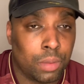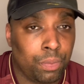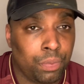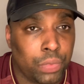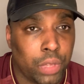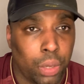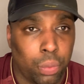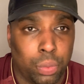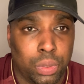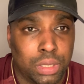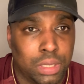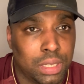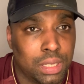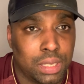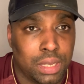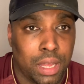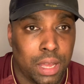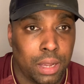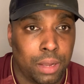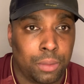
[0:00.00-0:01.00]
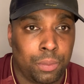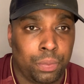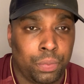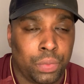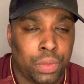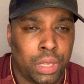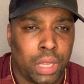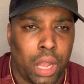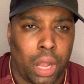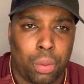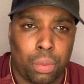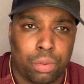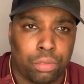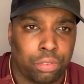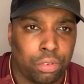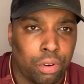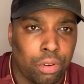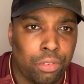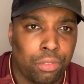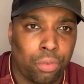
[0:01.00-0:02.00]
And we did that. I went for
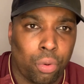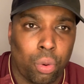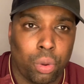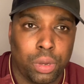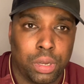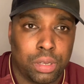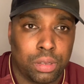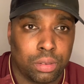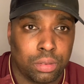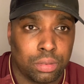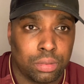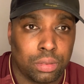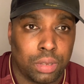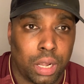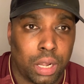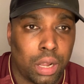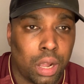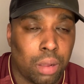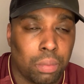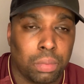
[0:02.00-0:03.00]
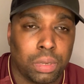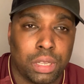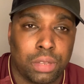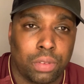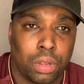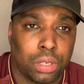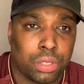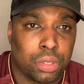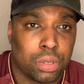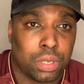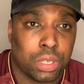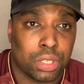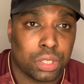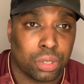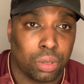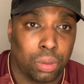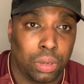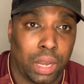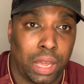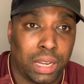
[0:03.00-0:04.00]
a 4-0. I can't believe I took it so
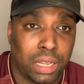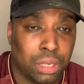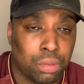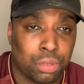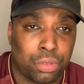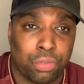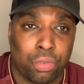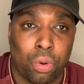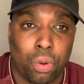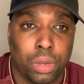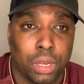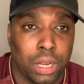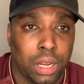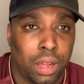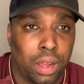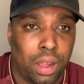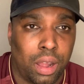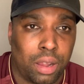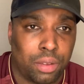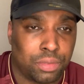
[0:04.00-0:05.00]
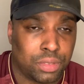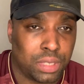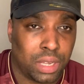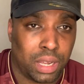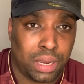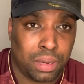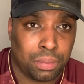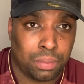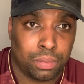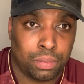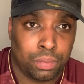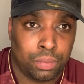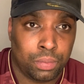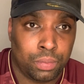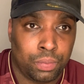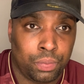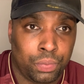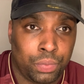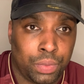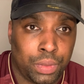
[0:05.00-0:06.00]
lightly. It was 4-0 at half time.
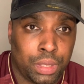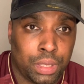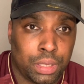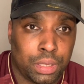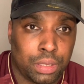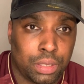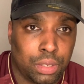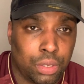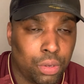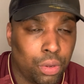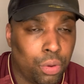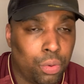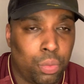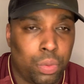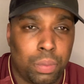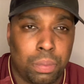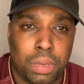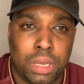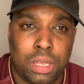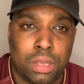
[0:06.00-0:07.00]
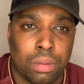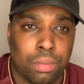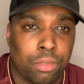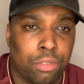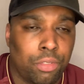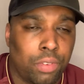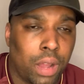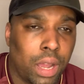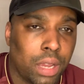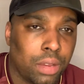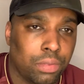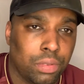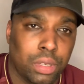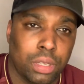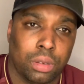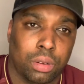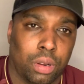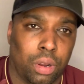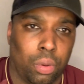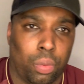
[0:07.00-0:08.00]
You know, we beat them
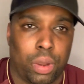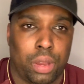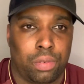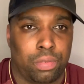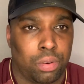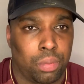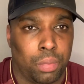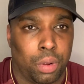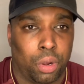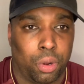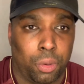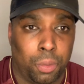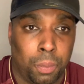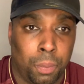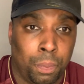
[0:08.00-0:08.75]
5-0 away from home.